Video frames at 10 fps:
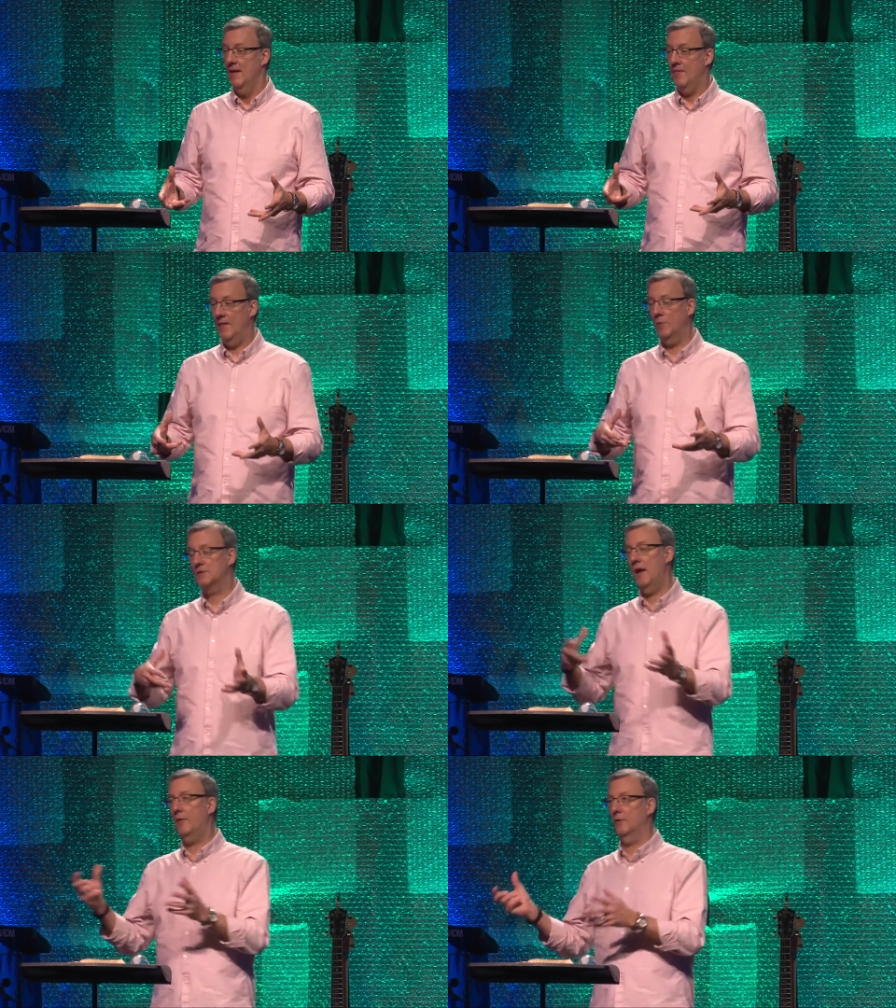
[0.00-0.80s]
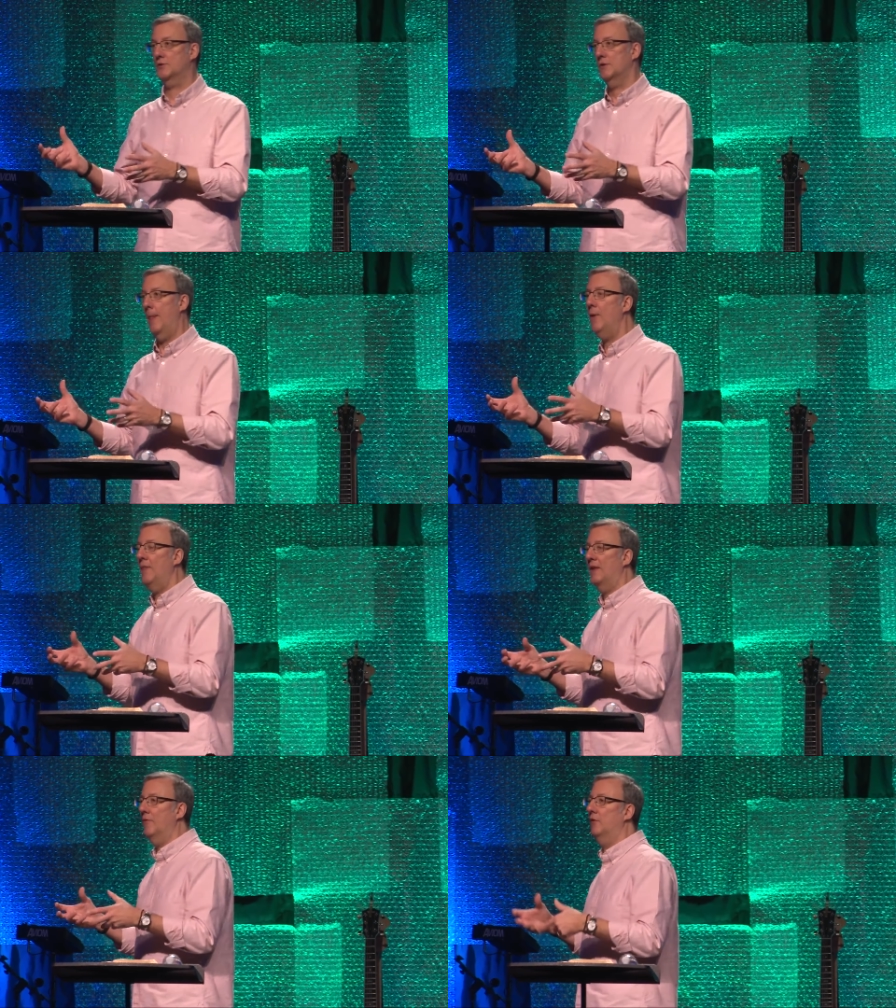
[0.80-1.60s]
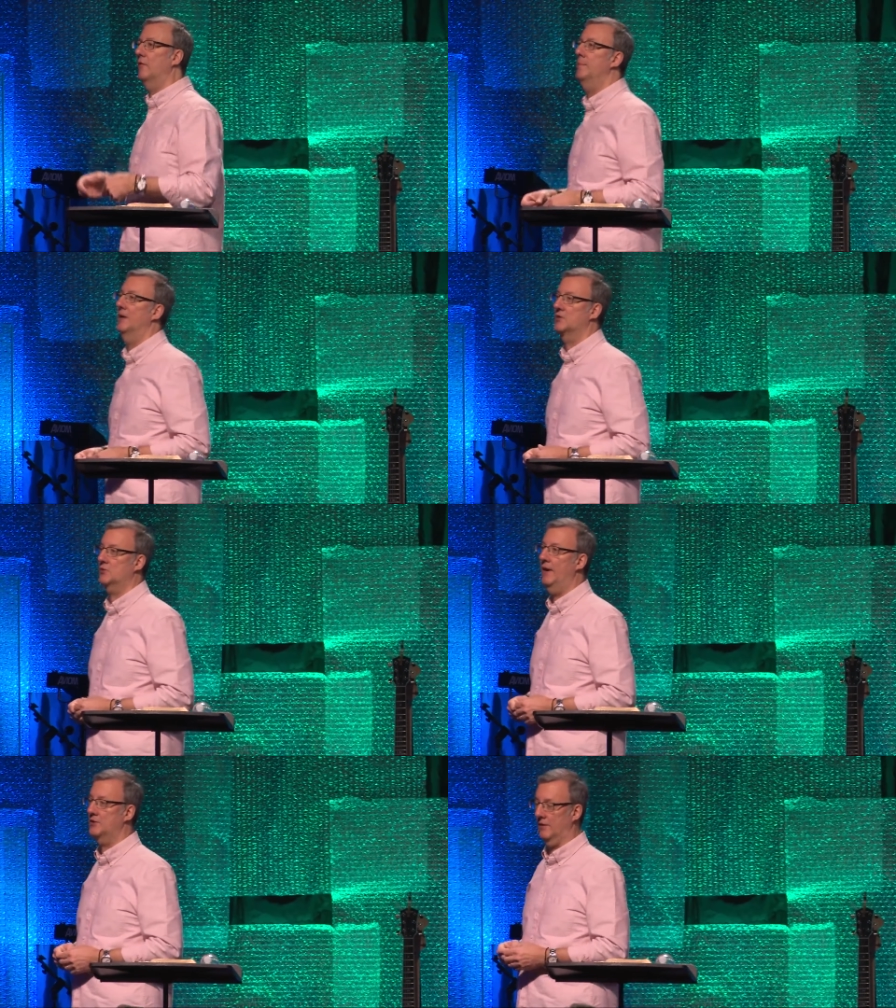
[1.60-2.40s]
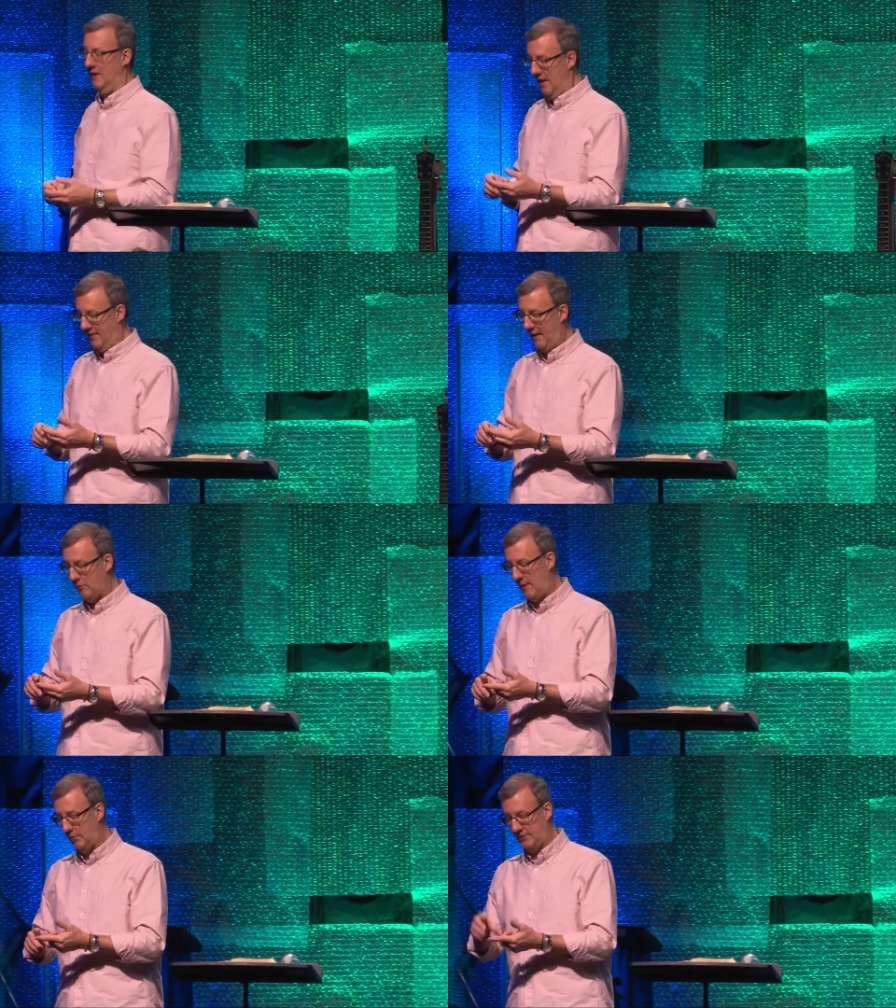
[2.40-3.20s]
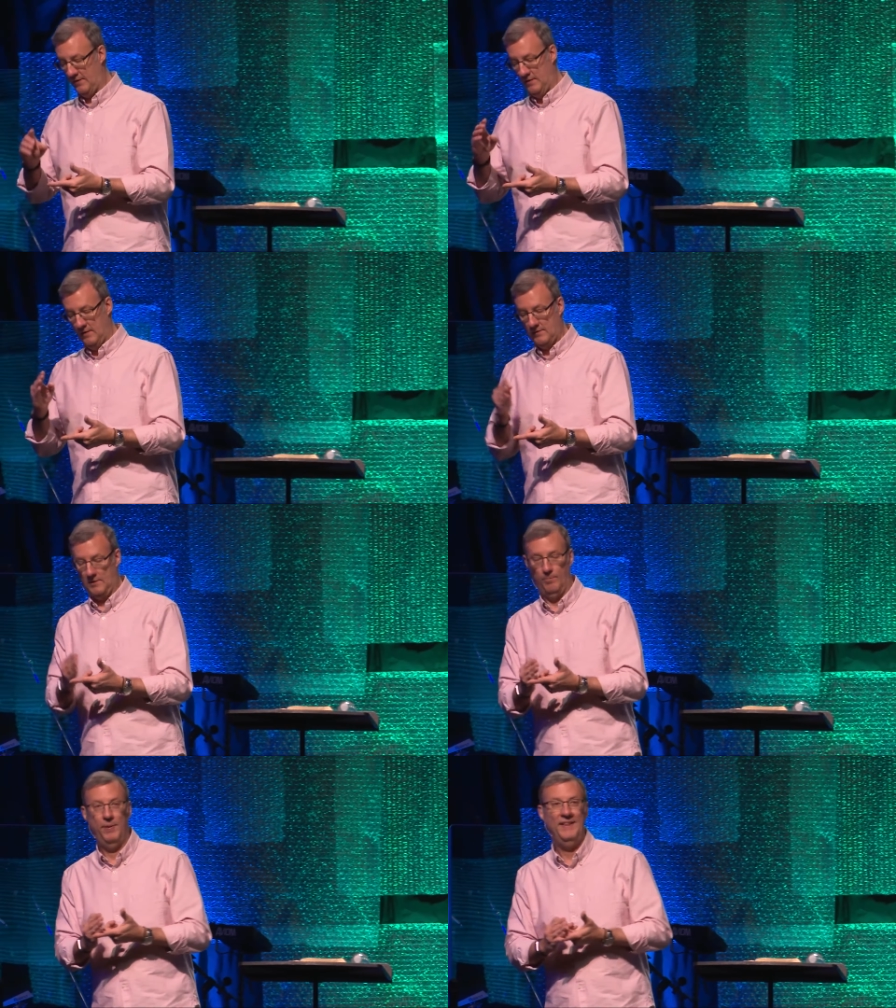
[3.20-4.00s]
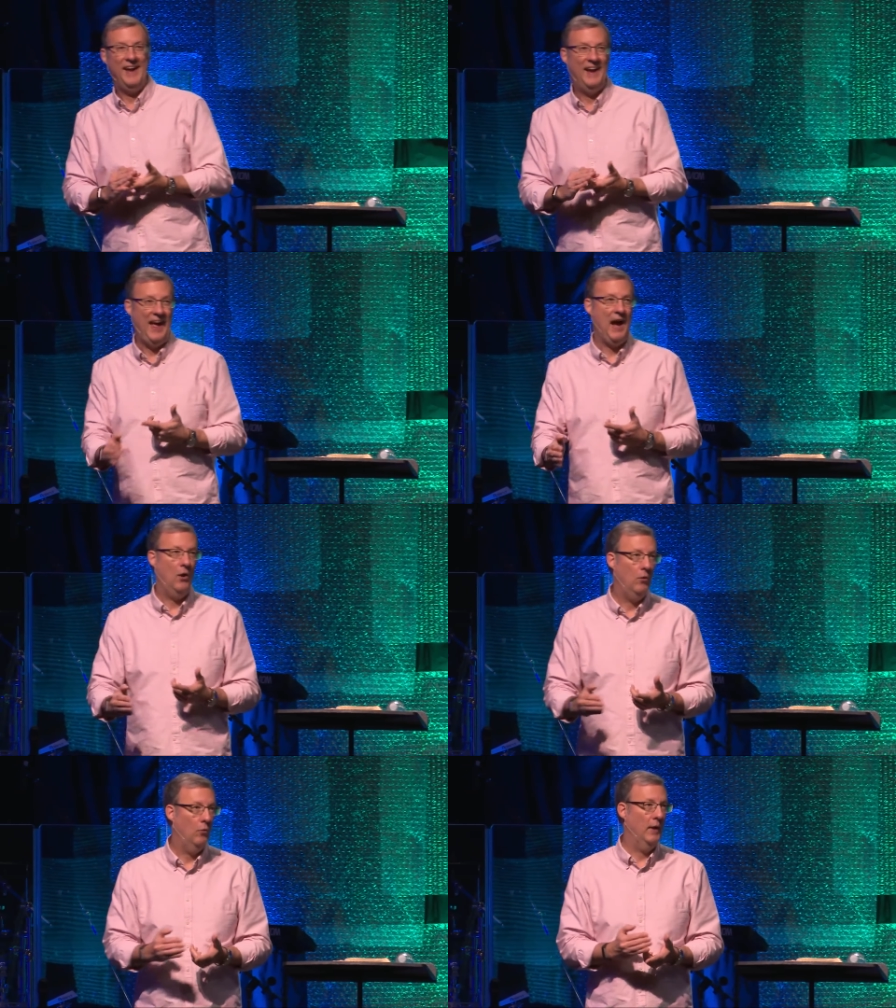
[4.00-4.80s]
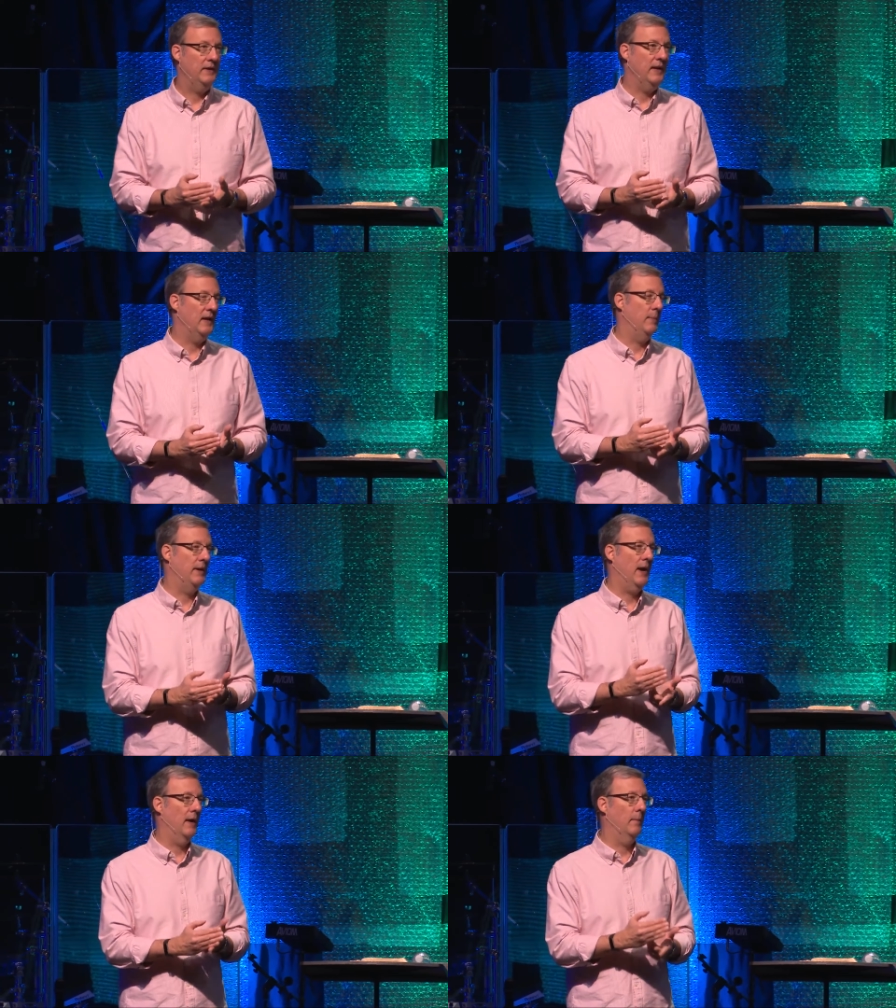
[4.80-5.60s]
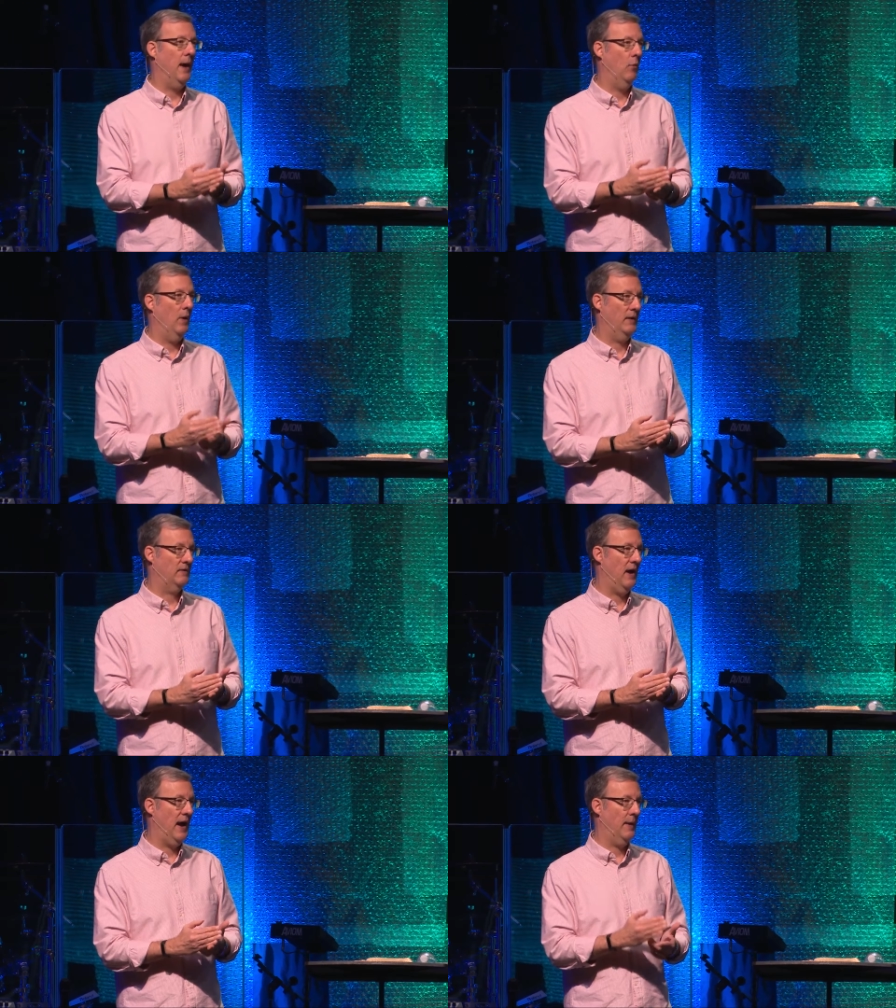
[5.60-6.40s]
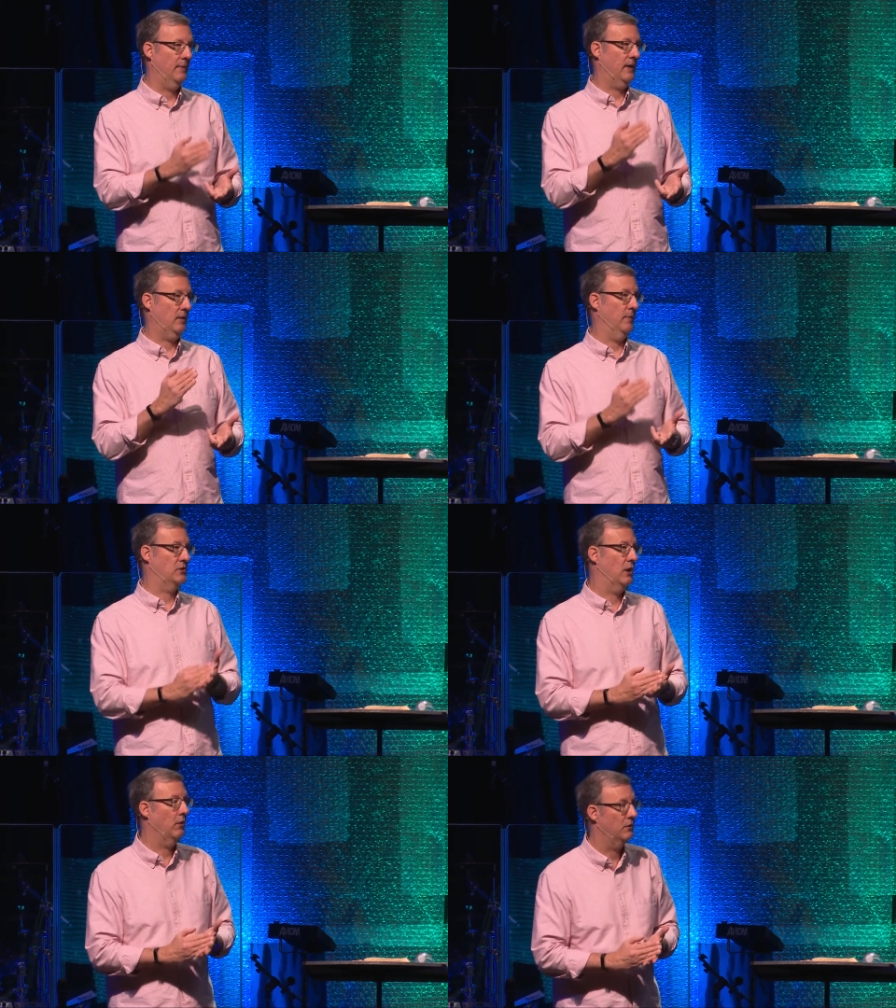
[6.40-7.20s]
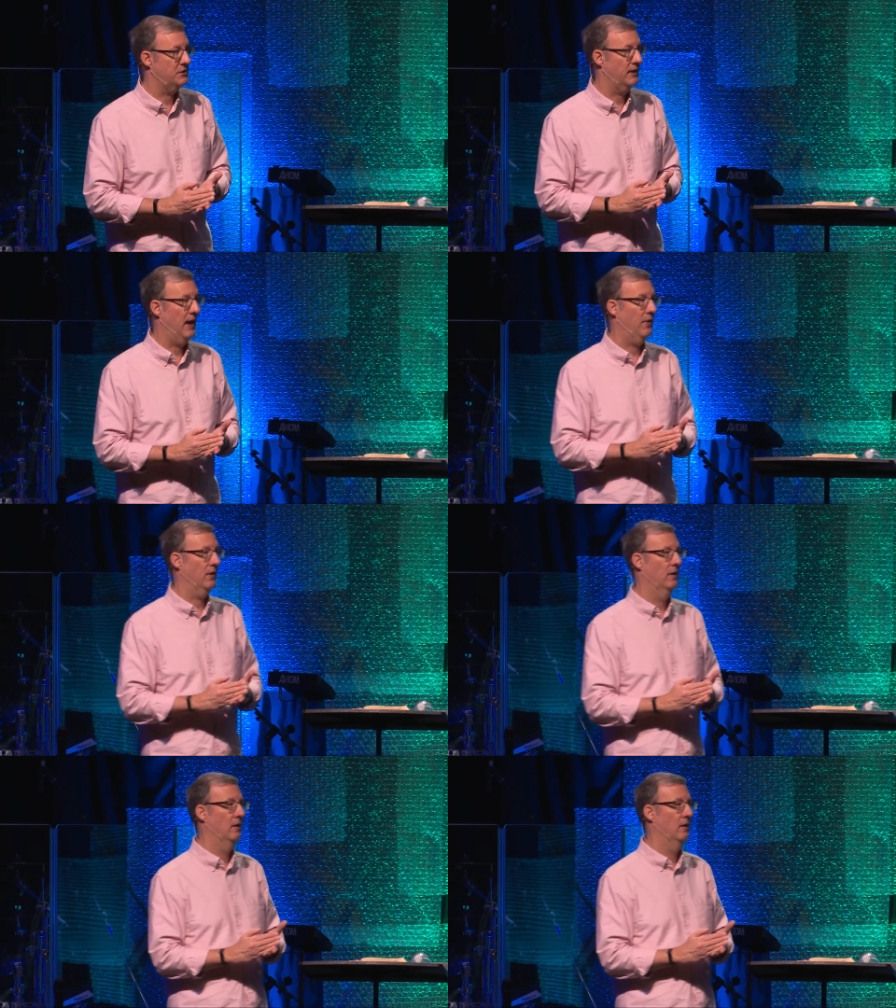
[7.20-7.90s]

Then there was others who had the gift of administration. They were able to, to plan out what needed to be done by what time, get the materials together.